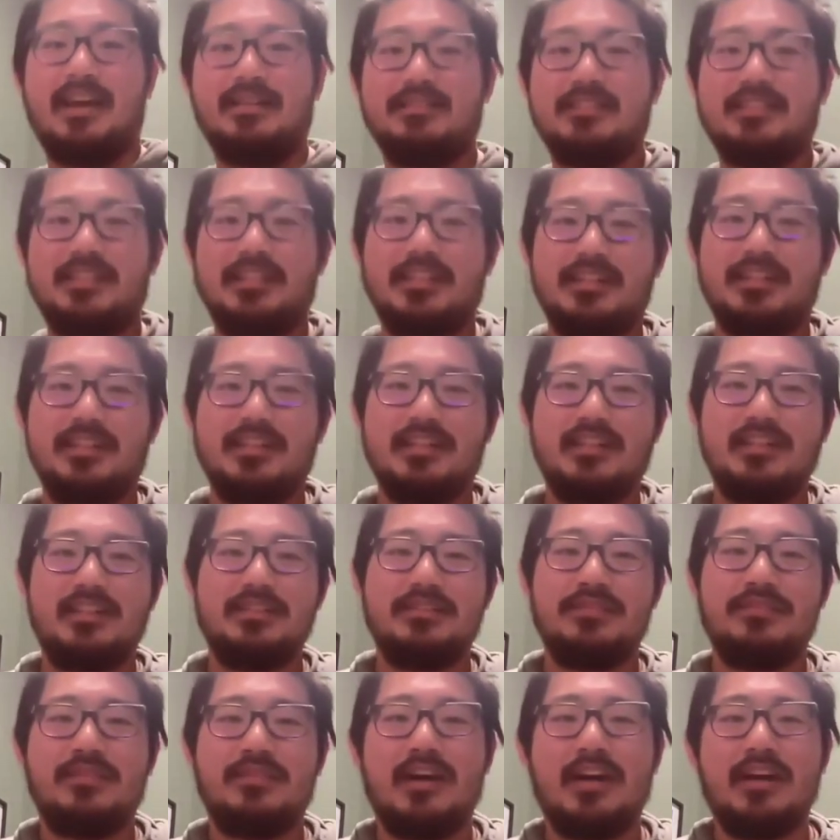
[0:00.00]
Have CDs
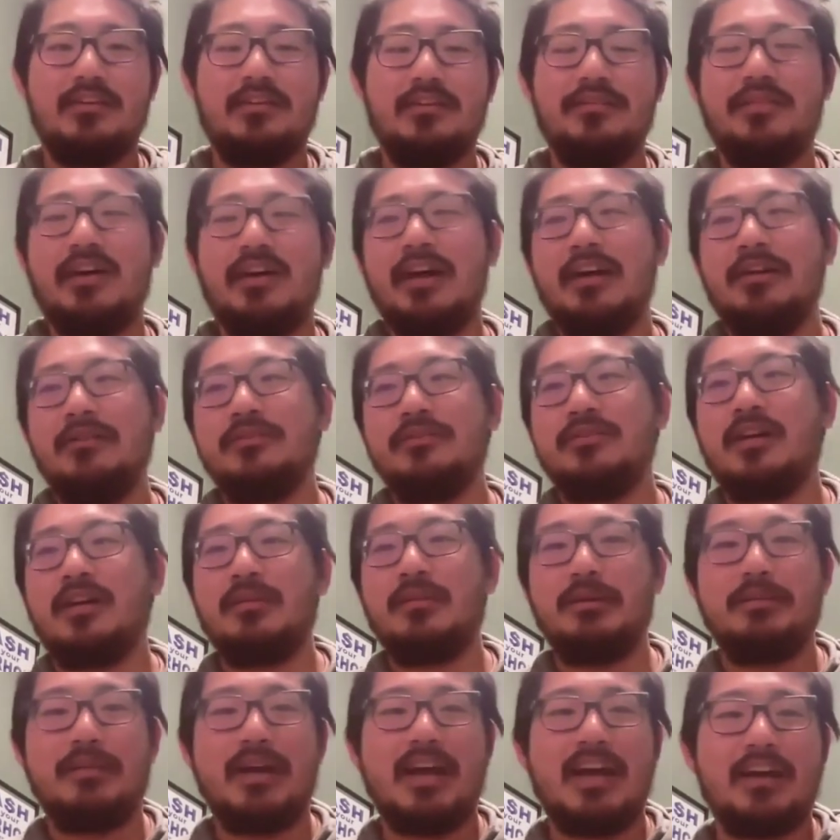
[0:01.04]
and vinyl. Vinyl's
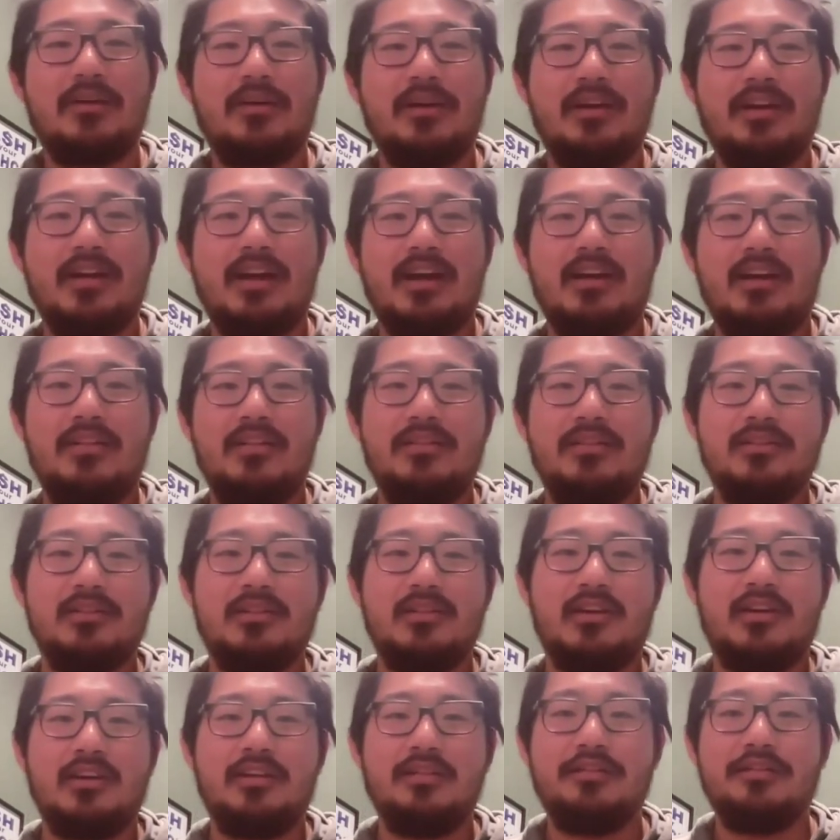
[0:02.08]
coming back right now. There's a
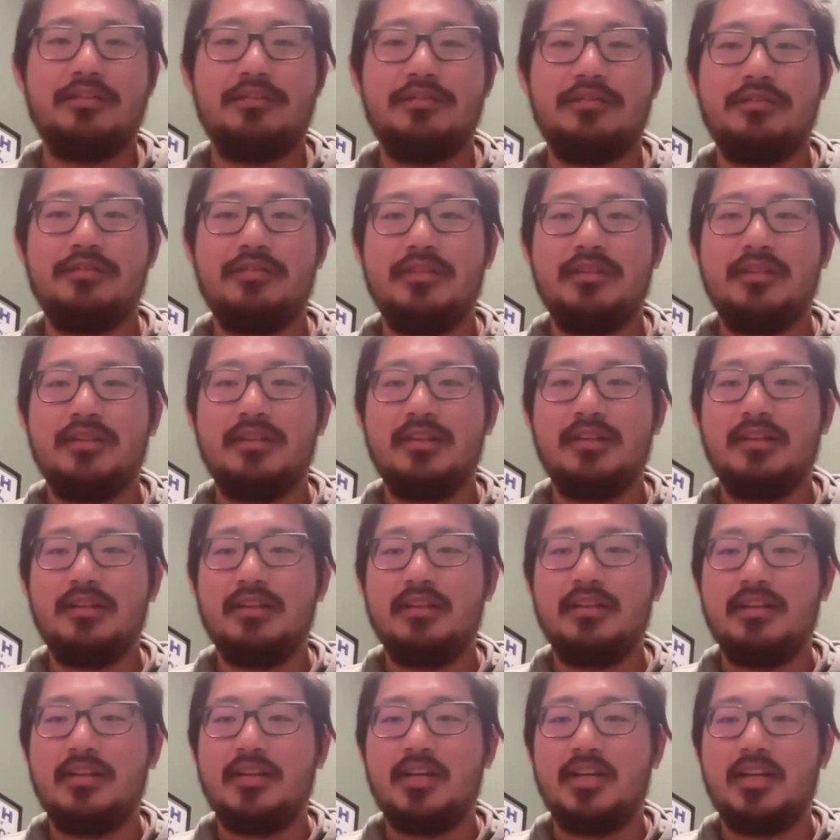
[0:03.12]
lot of
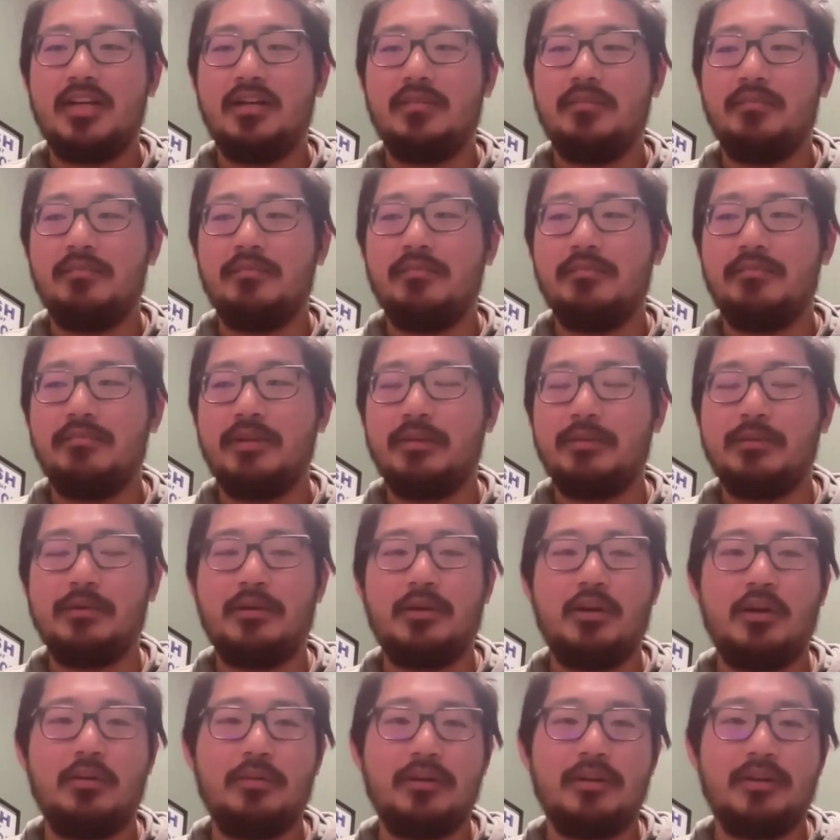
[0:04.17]

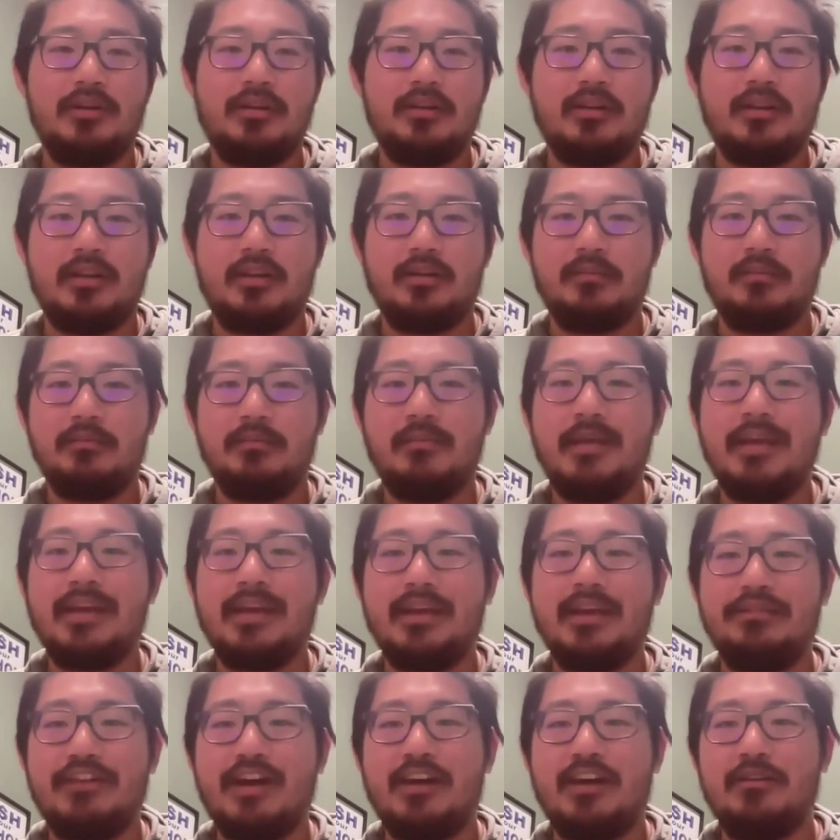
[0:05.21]
people open, and like
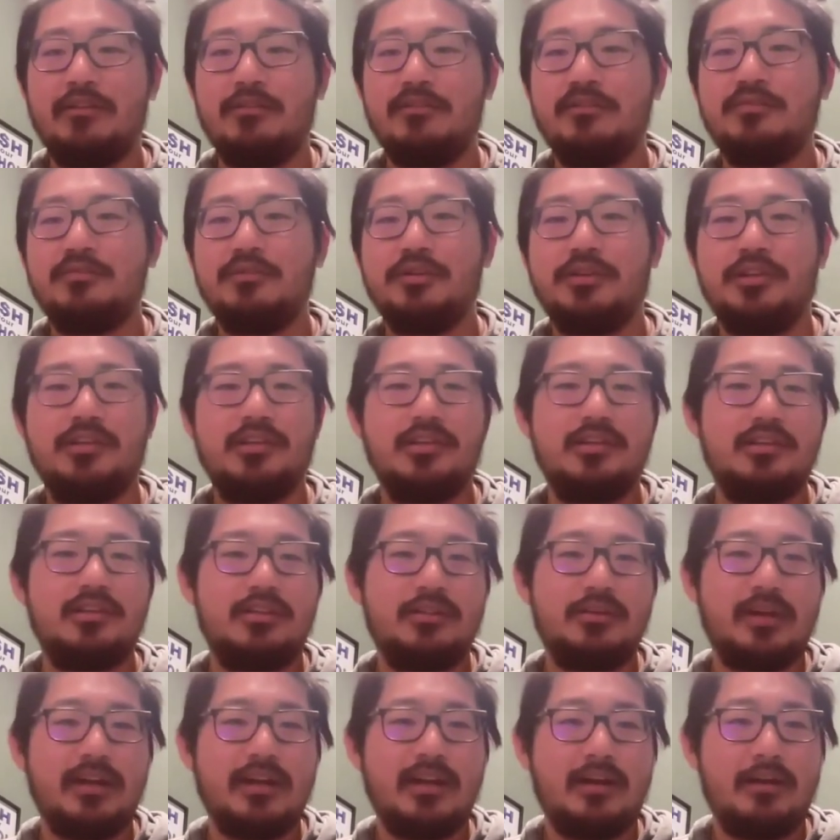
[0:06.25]
making vinyl is pretty
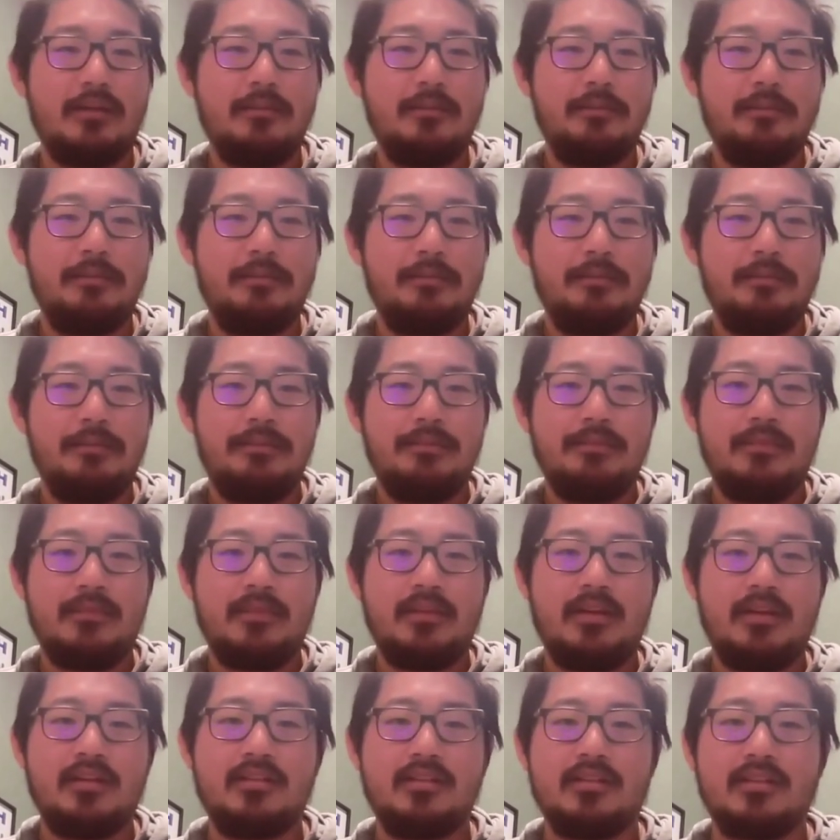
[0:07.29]
easy right now.
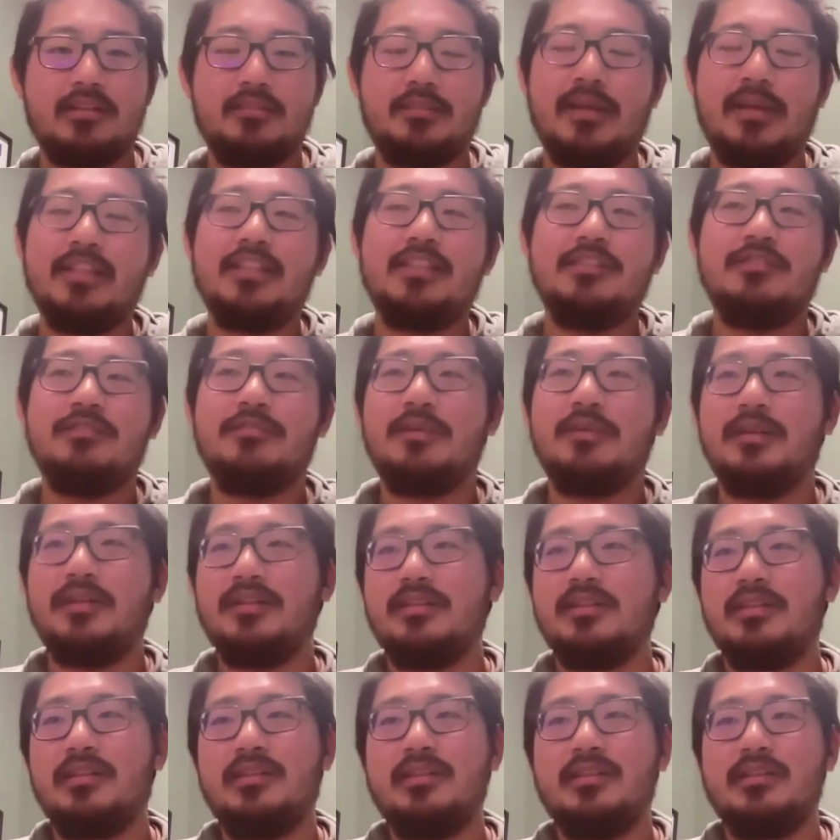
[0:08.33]
It's expensive, but
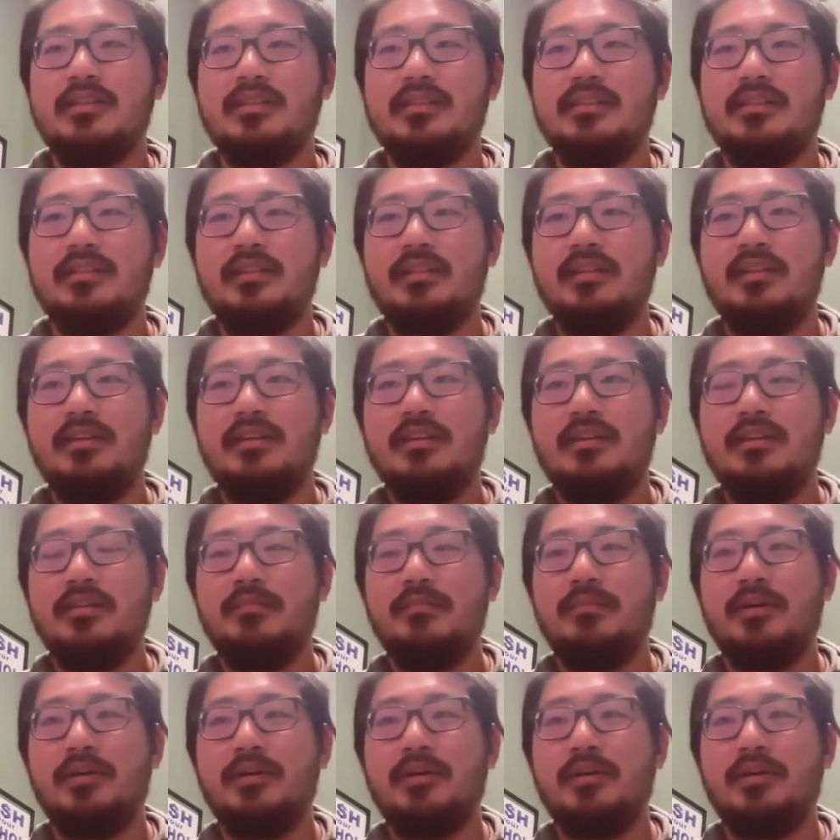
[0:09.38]
it's easy.